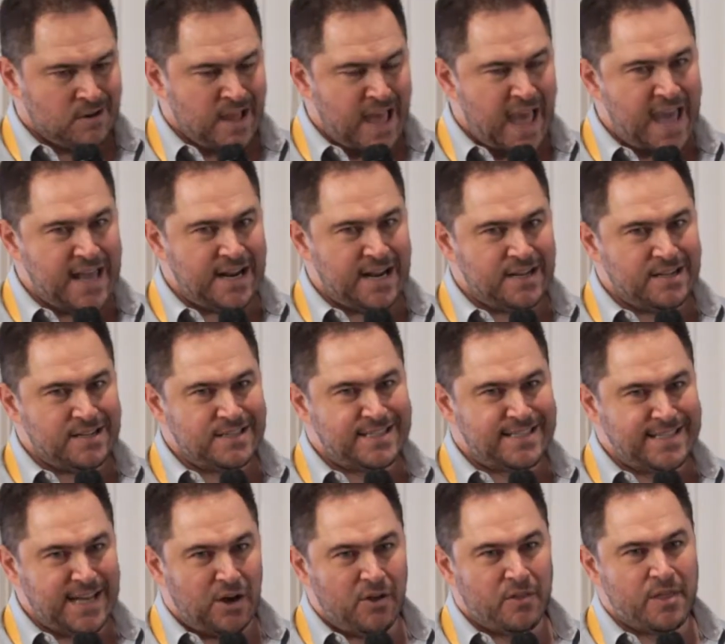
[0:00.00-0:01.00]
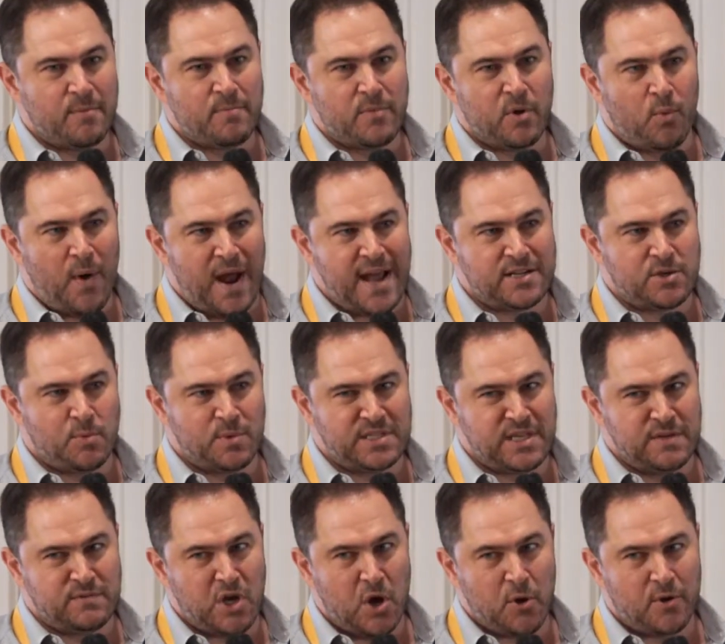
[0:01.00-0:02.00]
and sell them the right to
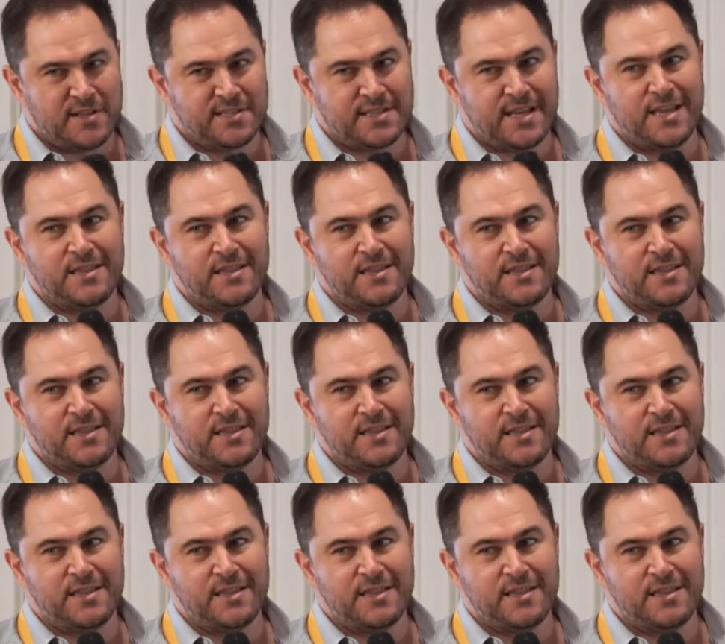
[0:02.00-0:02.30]
receive tokens